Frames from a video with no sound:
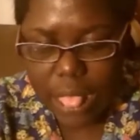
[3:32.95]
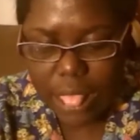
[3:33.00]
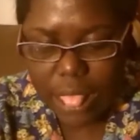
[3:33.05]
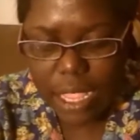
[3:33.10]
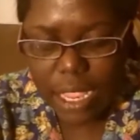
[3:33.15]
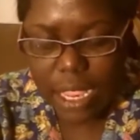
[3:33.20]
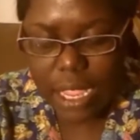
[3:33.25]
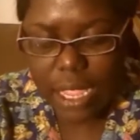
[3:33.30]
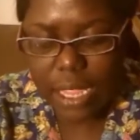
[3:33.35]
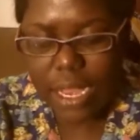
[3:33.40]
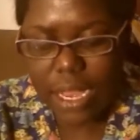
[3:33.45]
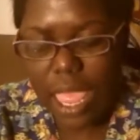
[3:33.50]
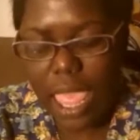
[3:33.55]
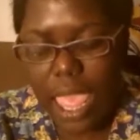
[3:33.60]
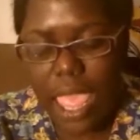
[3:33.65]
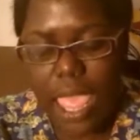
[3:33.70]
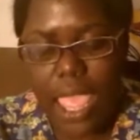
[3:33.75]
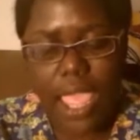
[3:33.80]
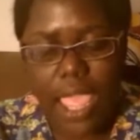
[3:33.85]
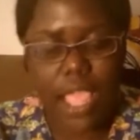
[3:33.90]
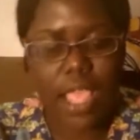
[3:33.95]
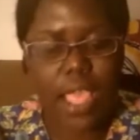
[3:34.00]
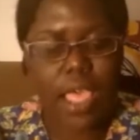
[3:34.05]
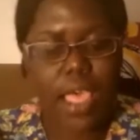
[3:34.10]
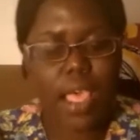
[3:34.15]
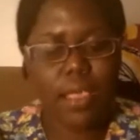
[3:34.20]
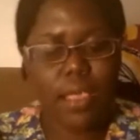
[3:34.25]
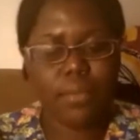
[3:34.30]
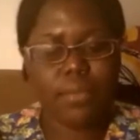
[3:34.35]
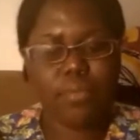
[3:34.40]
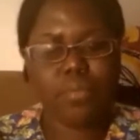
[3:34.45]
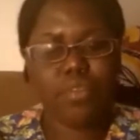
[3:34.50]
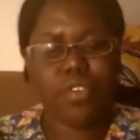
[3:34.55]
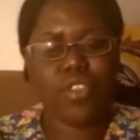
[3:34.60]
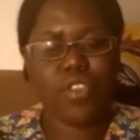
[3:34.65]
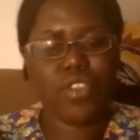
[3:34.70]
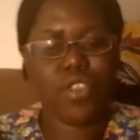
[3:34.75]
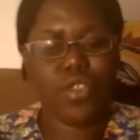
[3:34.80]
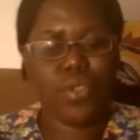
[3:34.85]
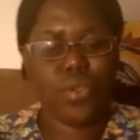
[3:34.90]
Then I come
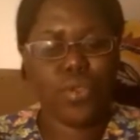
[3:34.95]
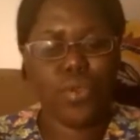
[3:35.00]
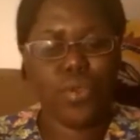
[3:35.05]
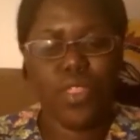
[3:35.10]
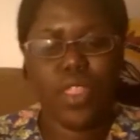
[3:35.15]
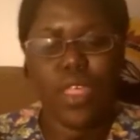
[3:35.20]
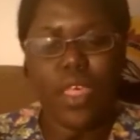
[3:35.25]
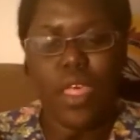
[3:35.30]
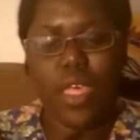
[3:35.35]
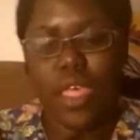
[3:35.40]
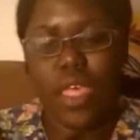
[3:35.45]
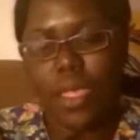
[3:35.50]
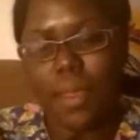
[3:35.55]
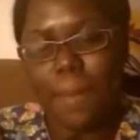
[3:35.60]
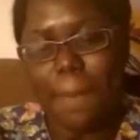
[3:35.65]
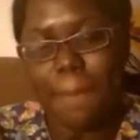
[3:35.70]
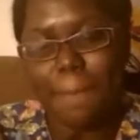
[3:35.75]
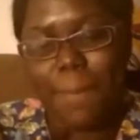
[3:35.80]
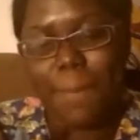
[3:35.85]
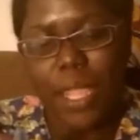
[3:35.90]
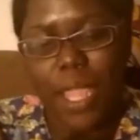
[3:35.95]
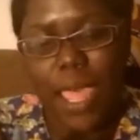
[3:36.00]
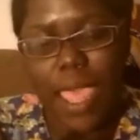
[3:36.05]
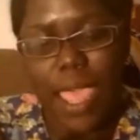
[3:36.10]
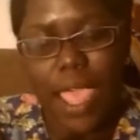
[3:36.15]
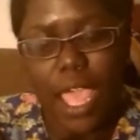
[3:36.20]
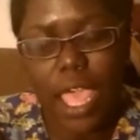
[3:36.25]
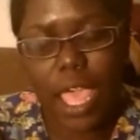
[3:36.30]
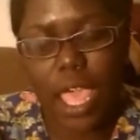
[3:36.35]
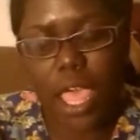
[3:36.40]
to the black